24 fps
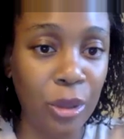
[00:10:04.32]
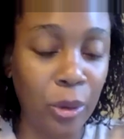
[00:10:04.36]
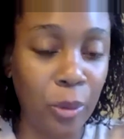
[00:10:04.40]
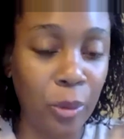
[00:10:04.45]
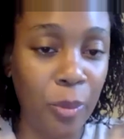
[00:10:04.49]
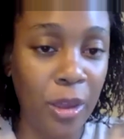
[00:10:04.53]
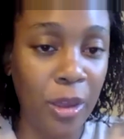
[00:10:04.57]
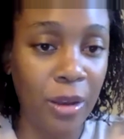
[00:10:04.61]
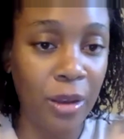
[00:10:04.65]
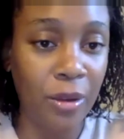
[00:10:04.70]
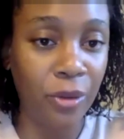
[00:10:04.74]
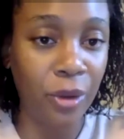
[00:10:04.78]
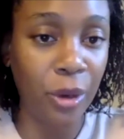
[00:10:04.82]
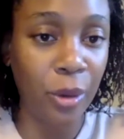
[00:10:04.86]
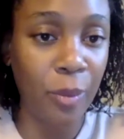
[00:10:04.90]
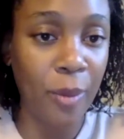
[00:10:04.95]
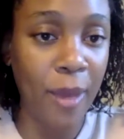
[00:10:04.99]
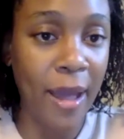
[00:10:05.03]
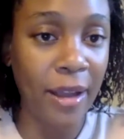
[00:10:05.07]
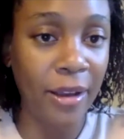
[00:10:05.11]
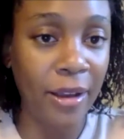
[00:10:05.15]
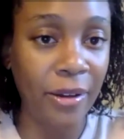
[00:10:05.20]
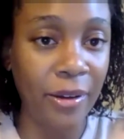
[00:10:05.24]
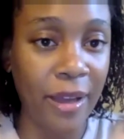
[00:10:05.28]
bit of her
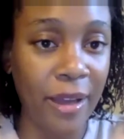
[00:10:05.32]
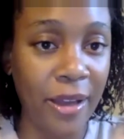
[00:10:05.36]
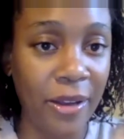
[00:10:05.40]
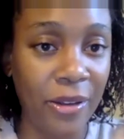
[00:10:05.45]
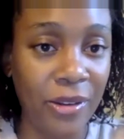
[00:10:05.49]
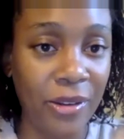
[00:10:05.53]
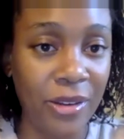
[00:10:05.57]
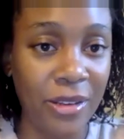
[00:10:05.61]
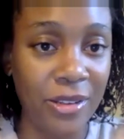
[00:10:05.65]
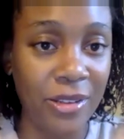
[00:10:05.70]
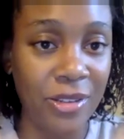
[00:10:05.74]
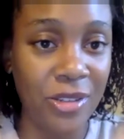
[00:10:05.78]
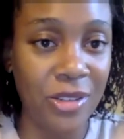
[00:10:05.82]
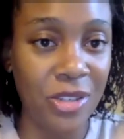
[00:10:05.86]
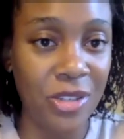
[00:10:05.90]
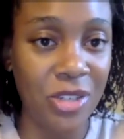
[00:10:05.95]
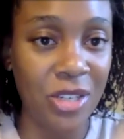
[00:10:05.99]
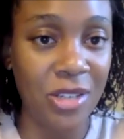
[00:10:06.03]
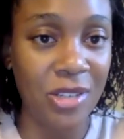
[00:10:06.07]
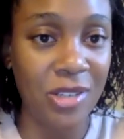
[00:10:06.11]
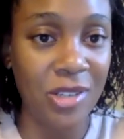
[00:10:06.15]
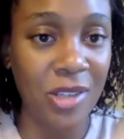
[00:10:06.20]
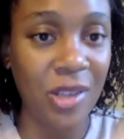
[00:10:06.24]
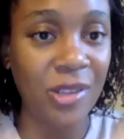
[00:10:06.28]
background, as
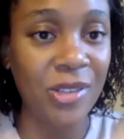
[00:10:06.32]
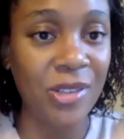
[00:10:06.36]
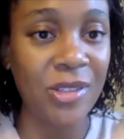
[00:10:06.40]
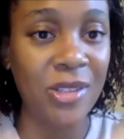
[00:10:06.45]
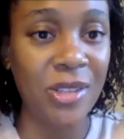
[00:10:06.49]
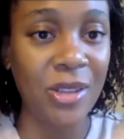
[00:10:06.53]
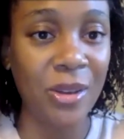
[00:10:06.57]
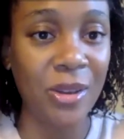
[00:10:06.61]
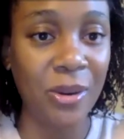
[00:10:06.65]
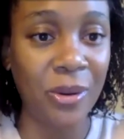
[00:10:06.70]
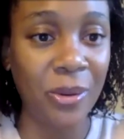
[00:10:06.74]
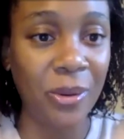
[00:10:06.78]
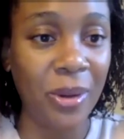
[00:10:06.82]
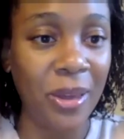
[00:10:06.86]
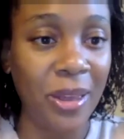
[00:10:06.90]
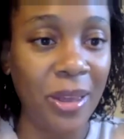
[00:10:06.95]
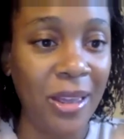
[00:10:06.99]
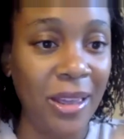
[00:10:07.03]
she is also